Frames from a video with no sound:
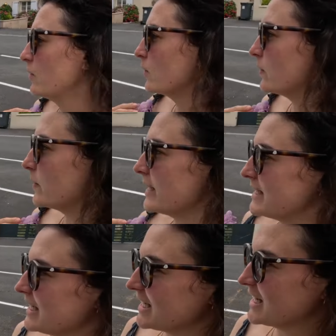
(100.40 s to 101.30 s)
We're
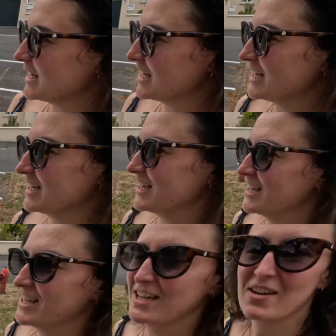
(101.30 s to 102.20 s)
waiting
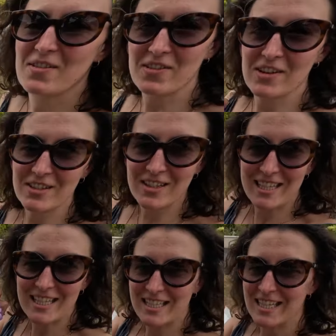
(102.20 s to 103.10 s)
for the
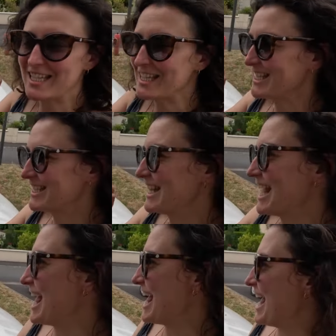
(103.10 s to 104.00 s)

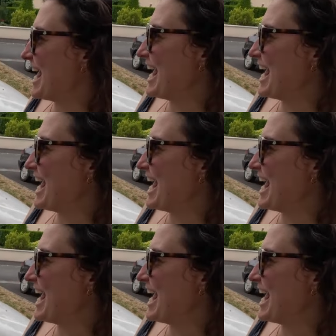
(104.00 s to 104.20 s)
kitten.